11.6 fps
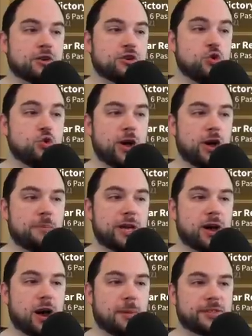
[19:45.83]
you will be
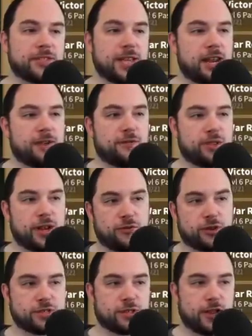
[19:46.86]
compensated for the
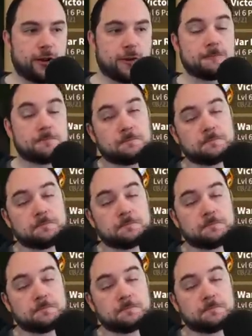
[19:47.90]
difference later.